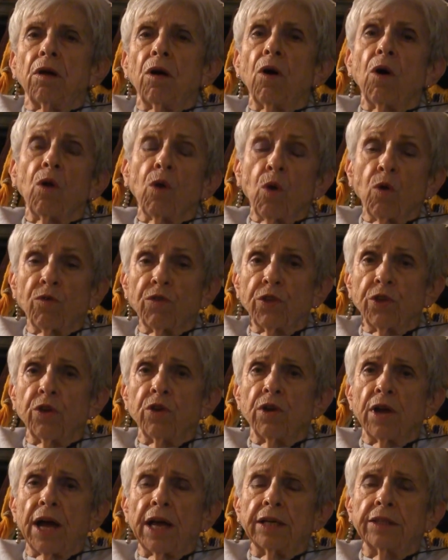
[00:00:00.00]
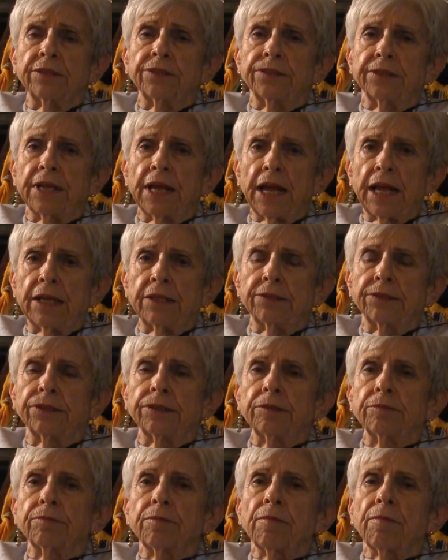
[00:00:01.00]
all over the United
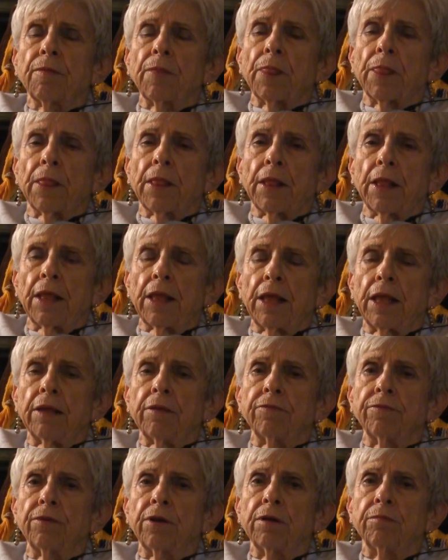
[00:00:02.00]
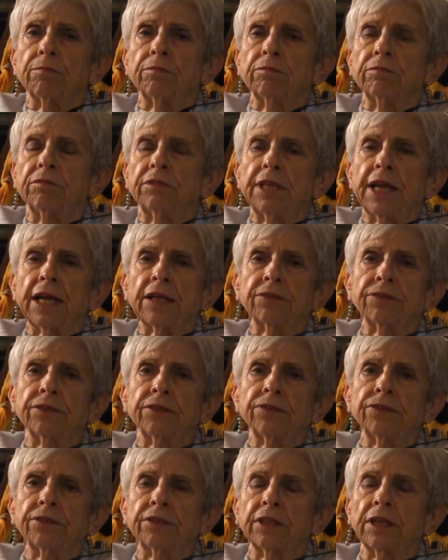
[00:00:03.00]
States, from
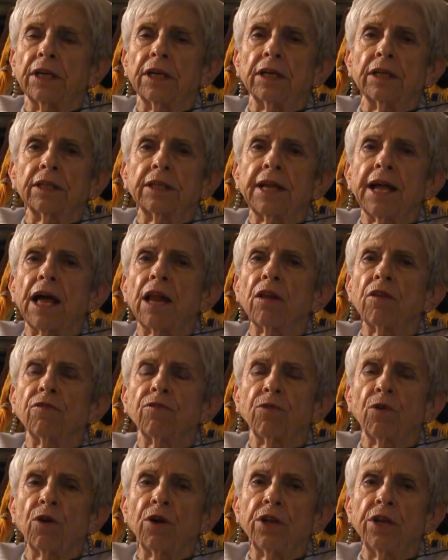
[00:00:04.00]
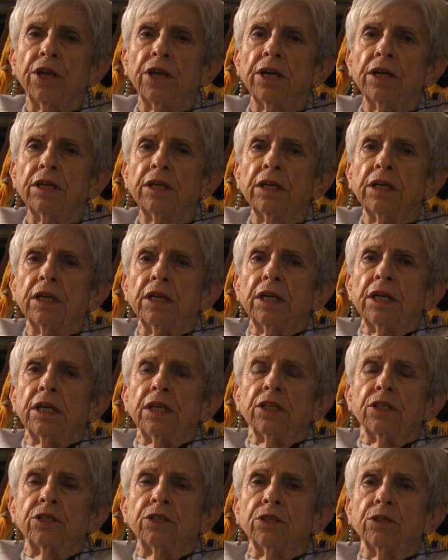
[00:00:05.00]
Texas to California
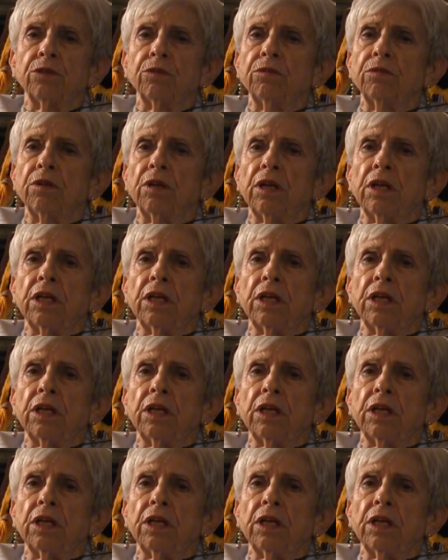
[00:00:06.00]
to